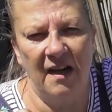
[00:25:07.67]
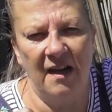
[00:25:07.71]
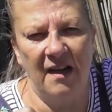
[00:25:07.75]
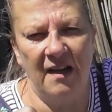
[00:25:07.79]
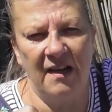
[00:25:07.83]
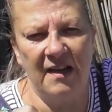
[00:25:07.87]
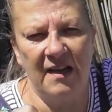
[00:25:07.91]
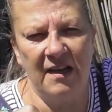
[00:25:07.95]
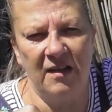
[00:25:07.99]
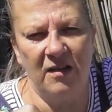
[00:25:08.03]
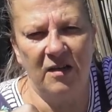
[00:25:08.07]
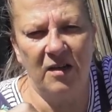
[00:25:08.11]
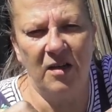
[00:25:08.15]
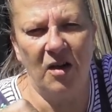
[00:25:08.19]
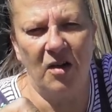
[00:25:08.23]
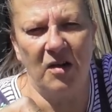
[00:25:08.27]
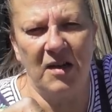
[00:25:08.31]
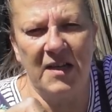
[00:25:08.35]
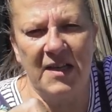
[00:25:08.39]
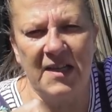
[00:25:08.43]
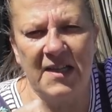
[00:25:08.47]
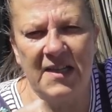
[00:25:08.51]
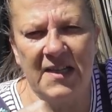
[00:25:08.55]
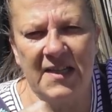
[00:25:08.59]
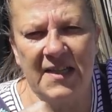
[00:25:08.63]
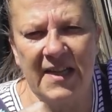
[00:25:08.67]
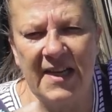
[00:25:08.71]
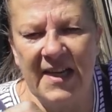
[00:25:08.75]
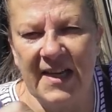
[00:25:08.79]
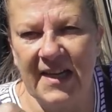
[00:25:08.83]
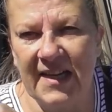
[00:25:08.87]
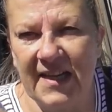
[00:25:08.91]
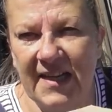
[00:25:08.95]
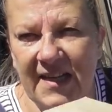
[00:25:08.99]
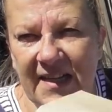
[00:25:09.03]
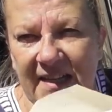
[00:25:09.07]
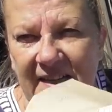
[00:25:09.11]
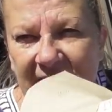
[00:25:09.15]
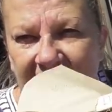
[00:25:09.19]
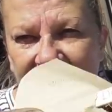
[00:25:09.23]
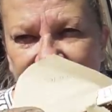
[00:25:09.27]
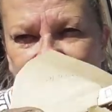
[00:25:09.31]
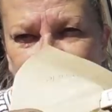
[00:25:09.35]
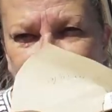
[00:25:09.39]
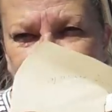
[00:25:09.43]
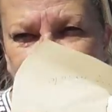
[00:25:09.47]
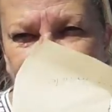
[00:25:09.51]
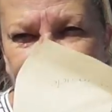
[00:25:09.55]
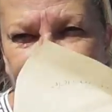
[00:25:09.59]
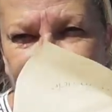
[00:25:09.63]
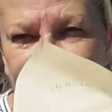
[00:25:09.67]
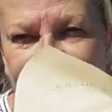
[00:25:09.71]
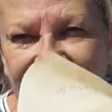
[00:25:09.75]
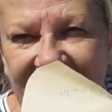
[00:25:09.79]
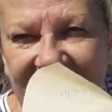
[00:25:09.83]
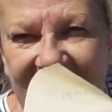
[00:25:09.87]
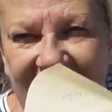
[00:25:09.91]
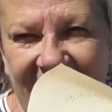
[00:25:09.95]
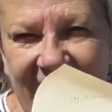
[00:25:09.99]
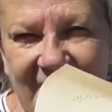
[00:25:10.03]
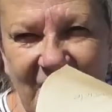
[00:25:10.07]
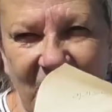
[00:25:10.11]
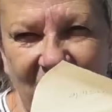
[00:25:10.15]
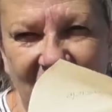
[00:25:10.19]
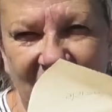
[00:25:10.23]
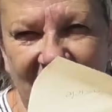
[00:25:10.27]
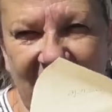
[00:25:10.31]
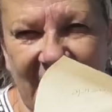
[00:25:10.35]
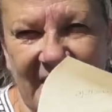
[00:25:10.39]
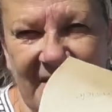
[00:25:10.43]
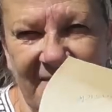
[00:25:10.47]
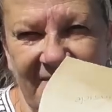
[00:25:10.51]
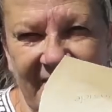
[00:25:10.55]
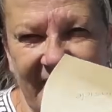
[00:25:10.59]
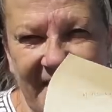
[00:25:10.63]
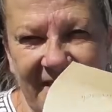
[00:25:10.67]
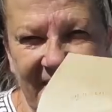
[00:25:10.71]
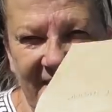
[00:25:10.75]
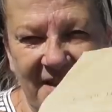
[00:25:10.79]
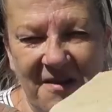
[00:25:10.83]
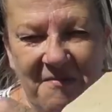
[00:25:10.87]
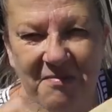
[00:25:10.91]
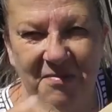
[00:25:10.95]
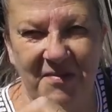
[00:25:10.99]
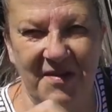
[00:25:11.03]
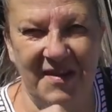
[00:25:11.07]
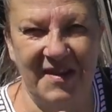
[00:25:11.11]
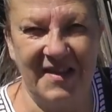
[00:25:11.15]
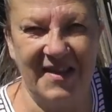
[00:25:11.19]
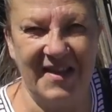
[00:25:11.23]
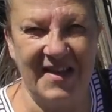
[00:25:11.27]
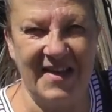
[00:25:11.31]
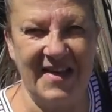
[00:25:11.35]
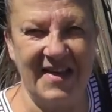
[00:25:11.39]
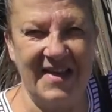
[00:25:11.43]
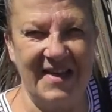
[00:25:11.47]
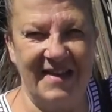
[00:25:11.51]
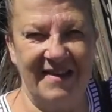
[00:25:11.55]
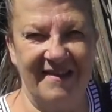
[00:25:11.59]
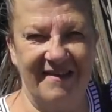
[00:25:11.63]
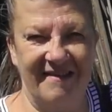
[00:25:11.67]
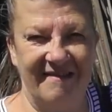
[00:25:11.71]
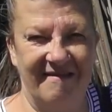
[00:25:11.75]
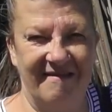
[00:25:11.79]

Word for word: a little lolly stick that's already written up with the